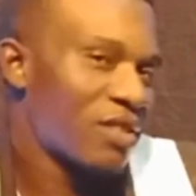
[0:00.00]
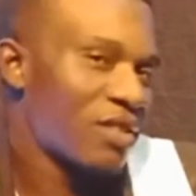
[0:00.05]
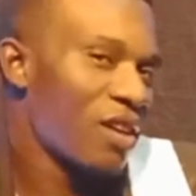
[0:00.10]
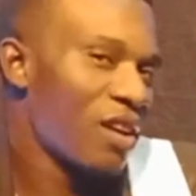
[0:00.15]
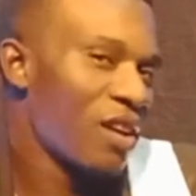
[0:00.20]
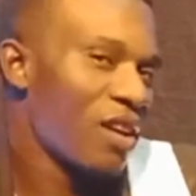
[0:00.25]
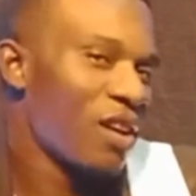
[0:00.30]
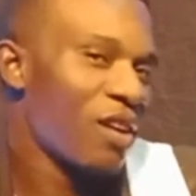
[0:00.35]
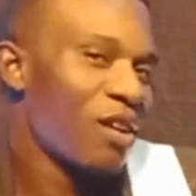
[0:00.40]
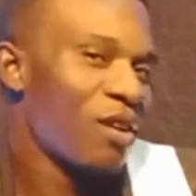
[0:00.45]

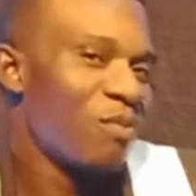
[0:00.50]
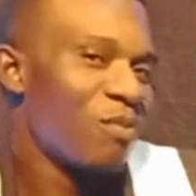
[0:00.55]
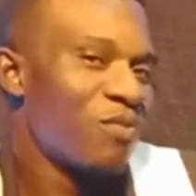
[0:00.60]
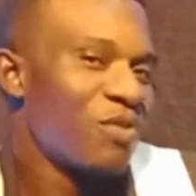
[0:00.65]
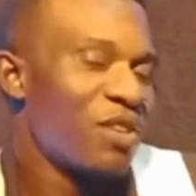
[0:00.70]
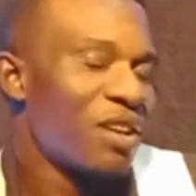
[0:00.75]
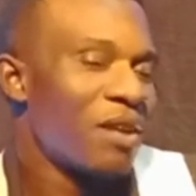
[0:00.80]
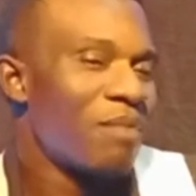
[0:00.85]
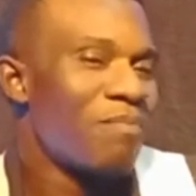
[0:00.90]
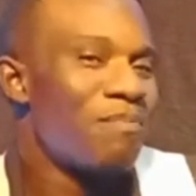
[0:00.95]

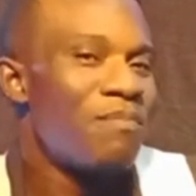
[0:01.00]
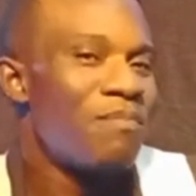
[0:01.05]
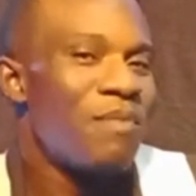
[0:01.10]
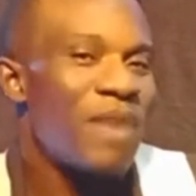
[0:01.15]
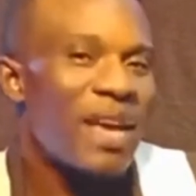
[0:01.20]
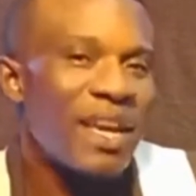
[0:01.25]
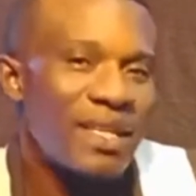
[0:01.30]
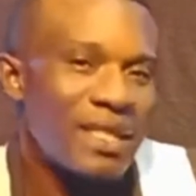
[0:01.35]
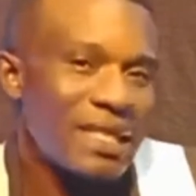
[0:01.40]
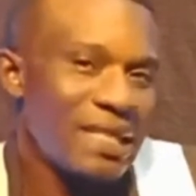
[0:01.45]
there are
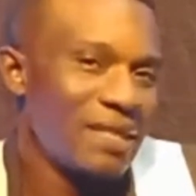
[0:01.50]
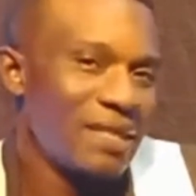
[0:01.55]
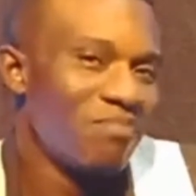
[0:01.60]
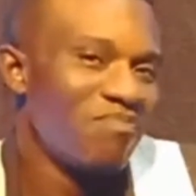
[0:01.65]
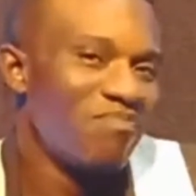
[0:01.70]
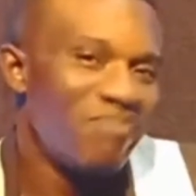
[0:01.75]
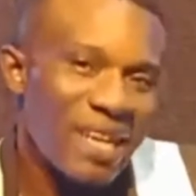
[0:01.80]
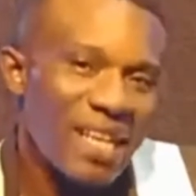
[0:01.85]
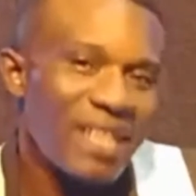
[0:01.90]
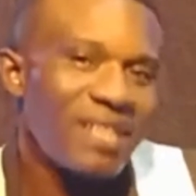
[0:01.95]

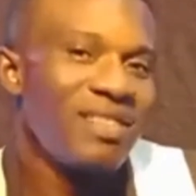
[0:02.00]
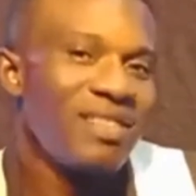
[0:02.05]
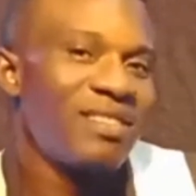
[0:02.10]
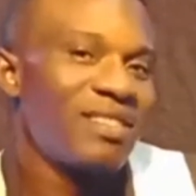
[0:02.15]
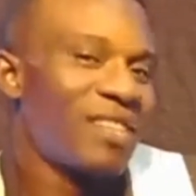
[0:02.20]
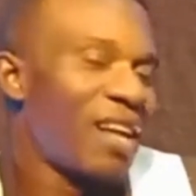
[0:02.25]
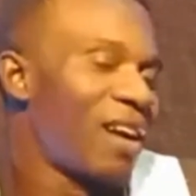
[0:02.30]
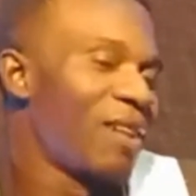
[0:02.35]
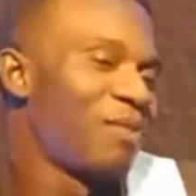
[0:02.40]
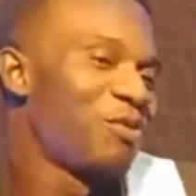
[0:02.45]
many
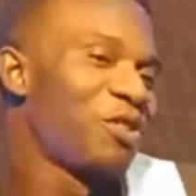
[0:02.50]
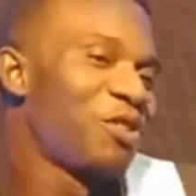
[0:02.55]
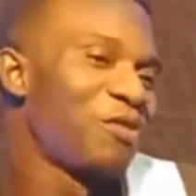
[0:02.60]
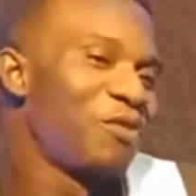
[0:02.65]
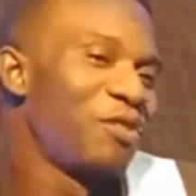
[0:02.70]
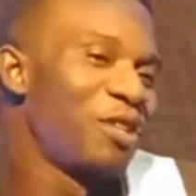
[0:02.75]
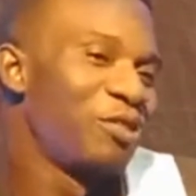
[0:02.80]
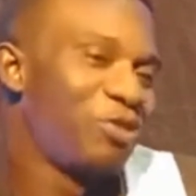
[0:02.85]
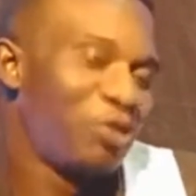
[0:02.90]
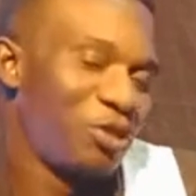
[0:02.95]
types of
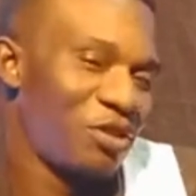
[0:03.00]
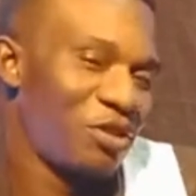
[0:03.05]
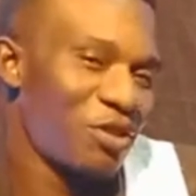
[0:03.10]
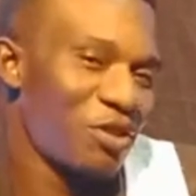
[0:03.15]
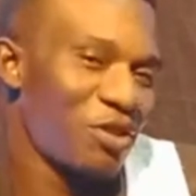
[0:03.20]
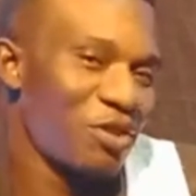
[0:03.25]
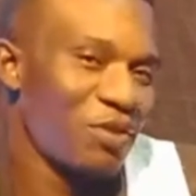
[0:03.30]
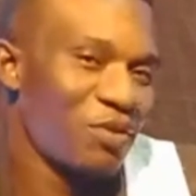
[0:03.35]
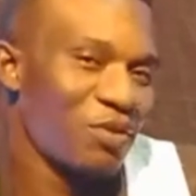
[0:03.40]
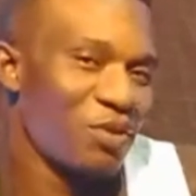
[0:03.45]

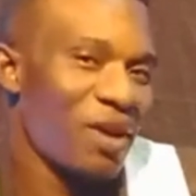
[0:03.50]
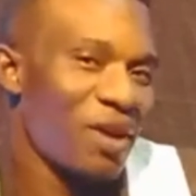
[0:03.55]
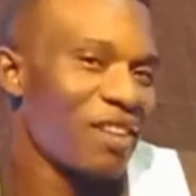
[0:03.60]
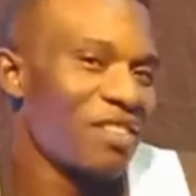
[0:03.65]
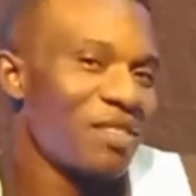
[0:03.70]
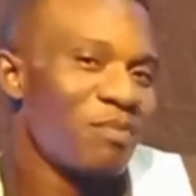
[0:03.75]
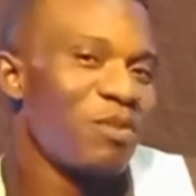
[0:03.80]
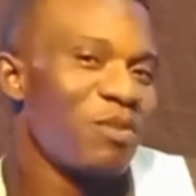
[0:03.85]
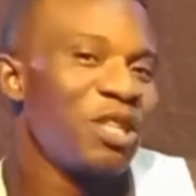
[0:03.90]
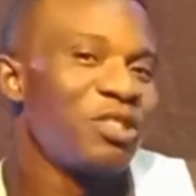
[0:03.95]
literature review.
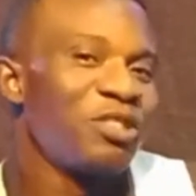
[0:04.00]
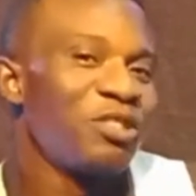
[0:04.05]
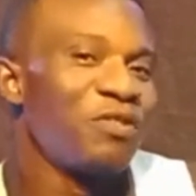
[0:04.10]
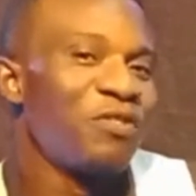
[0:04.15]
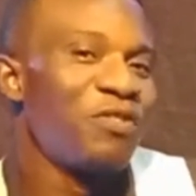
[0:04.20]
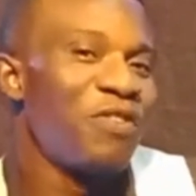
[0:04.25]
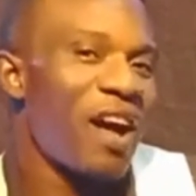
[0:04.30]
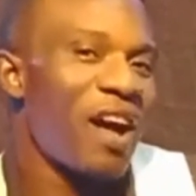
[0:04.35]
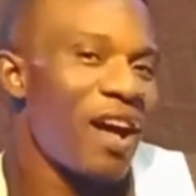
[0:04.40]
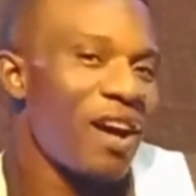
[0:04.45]
As a matter of
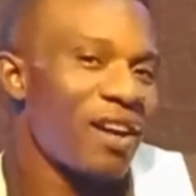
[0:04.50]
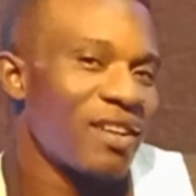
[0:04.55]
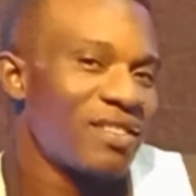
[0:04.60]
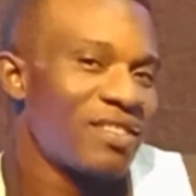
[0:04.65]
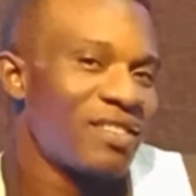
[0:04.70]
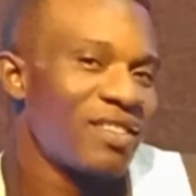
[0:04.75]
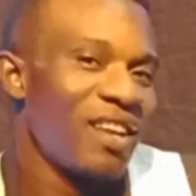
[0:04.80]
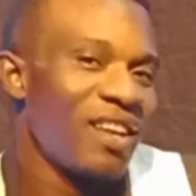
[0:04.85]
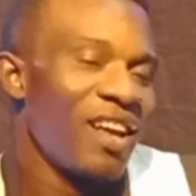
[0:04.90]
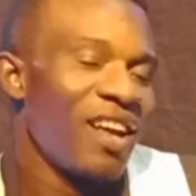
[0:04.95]

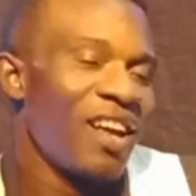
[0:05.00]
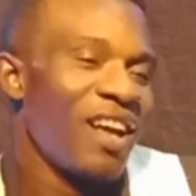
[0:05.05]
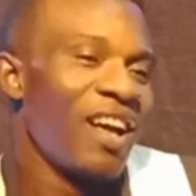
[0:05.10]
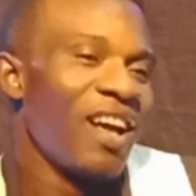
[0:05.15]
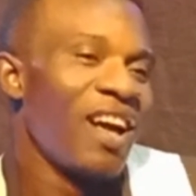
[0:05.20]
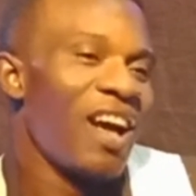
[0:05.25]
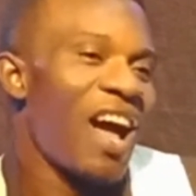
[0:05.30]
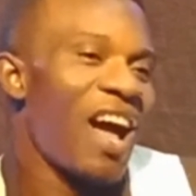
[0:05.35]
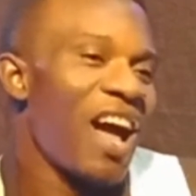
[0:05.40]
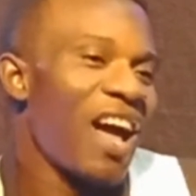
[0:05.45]
fact,
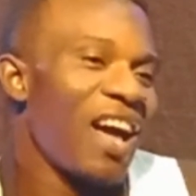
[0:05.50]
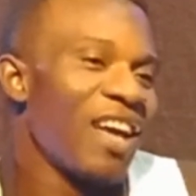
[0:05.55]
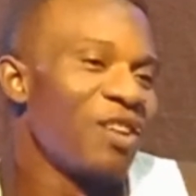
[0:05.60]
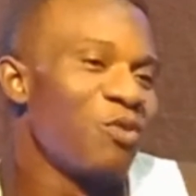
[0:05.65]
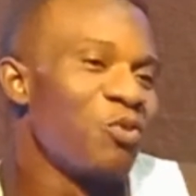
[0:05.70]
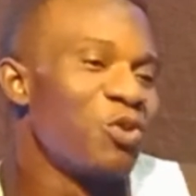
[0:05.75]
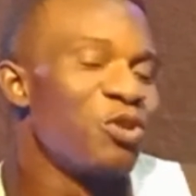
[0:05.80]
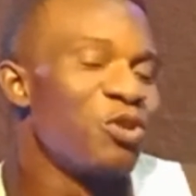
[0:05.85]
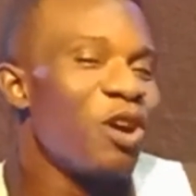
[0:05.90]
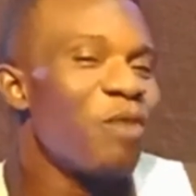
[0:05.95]
I
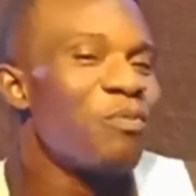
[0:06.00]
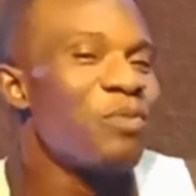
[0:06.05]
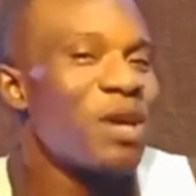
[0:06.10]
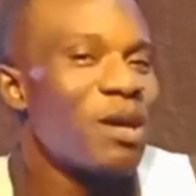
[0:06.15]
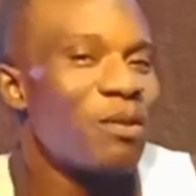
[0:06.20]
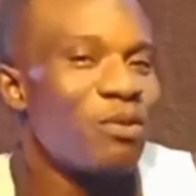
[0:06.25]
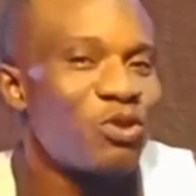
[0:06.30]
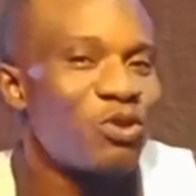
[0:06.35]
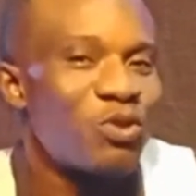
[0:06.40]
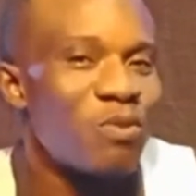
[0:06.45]
will not be
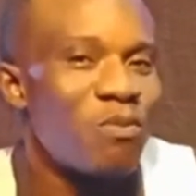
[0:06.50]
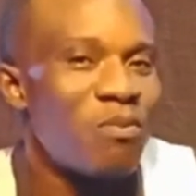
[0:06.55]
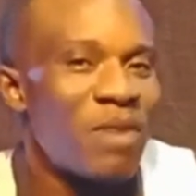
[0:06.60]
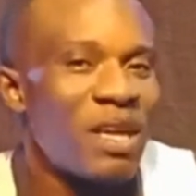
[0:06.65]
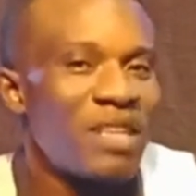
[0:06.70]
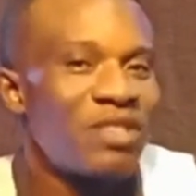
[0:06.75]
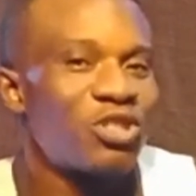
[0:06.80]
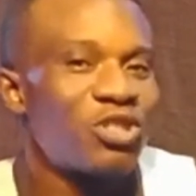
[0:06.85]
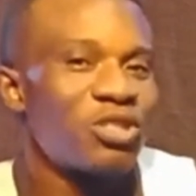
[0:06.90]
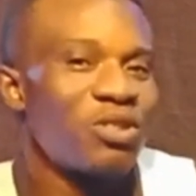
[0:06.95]
able to
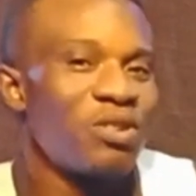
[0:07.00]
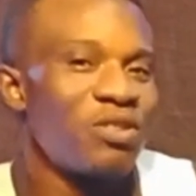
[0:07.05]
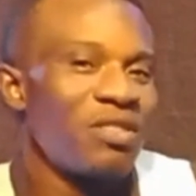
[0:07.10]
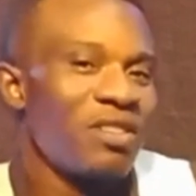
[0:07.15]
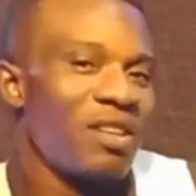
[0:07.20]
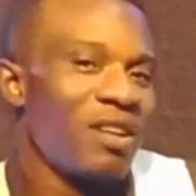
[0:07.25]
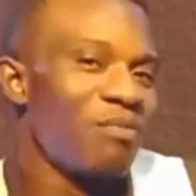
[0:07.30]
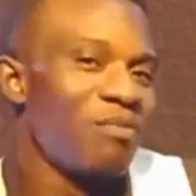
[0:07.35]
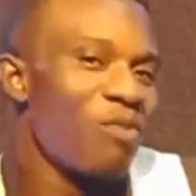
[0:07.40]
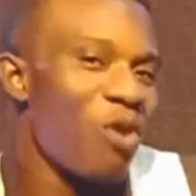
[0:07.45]
mention
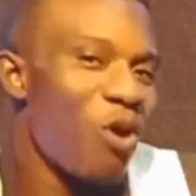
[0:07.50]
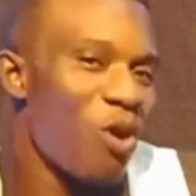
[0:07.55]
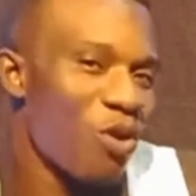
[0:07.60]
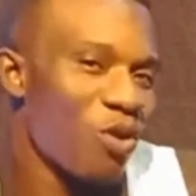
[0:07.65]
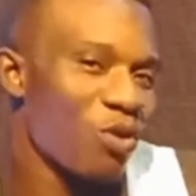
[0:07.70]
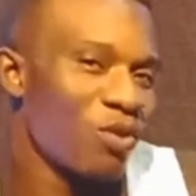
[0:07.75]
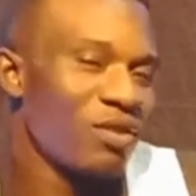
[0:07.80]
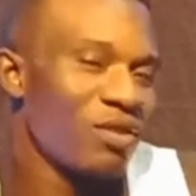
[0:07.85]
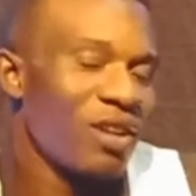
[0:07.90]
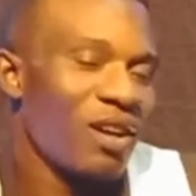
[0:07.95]
them
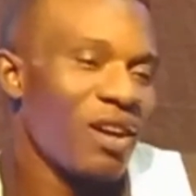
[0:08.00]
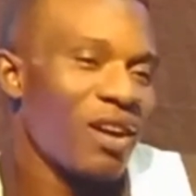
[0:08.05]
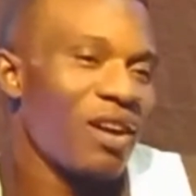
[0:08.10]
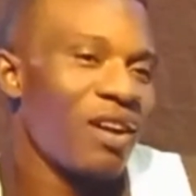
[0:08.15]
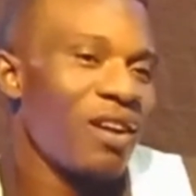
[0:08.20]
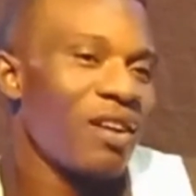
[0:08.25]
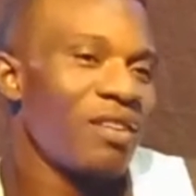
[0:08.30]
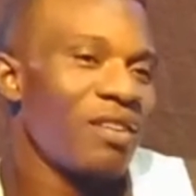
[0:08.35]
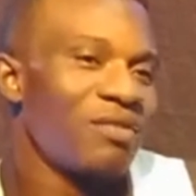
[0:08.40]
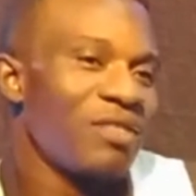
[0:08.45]
all.
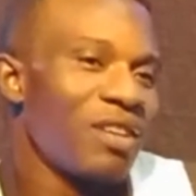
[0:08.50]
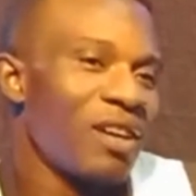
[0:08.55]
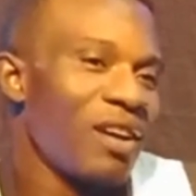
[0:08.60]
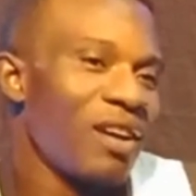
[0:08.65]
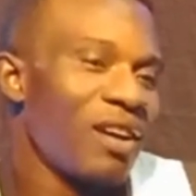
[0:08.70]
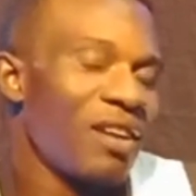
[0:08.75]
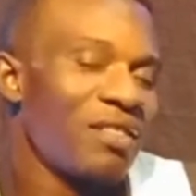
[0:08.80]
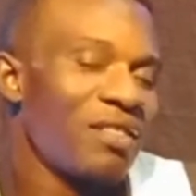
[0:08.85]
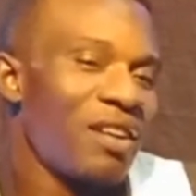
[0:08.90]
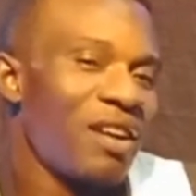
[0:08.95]

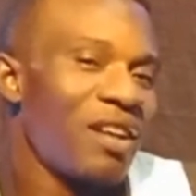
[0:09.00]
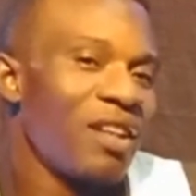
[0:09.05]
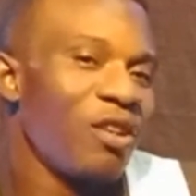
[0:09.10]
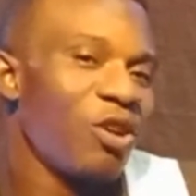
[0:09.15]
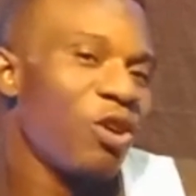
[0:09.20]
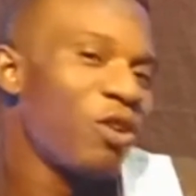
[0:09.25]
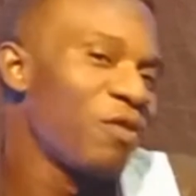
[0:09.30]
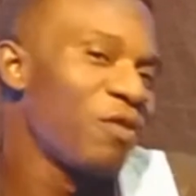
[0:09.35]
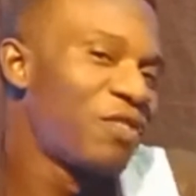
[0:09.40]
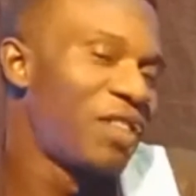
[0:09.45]
There are a
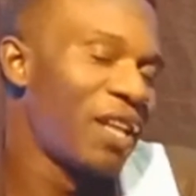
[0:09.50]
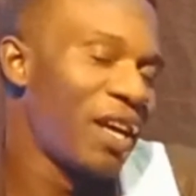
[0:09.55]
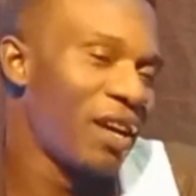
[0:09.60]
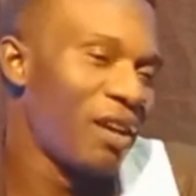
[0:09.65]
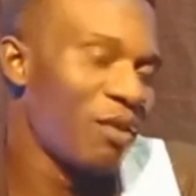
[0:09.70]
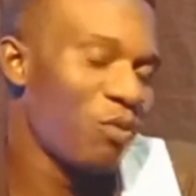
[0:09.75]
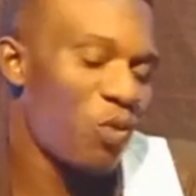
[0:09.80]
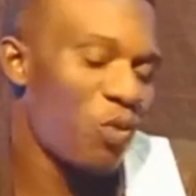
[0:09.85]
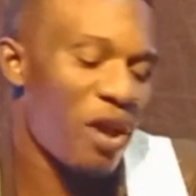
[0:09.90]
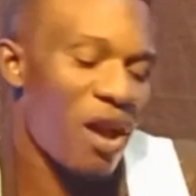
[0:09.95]
lot of
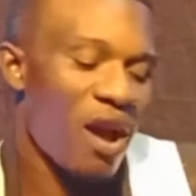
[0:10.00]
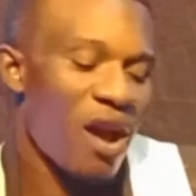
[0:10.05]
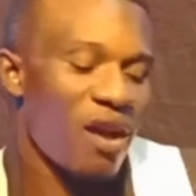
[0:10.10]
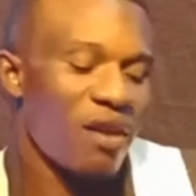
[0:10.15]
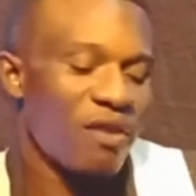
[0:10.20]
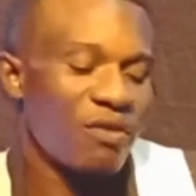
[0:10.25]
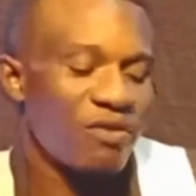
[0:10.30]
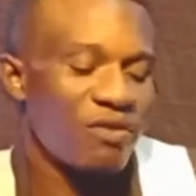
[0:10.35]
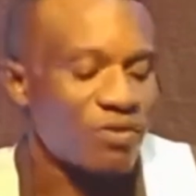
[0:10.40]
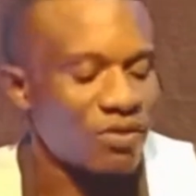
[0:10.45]
them. We have